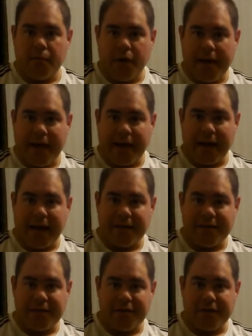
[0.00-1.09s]
Brayhead Clan
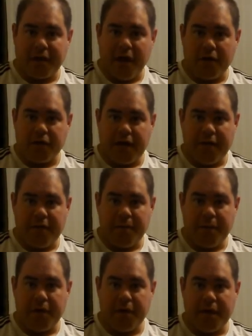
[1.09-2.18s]
assistant coach Kevin
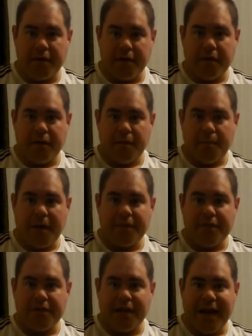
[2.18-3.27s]
Bergin,
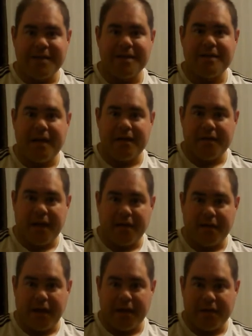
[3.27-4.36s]
Panthers legend David
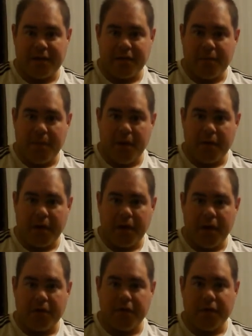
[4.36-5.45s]
Alexander
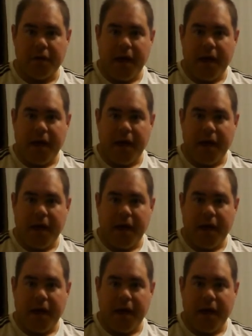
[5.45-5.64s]
Beauregard,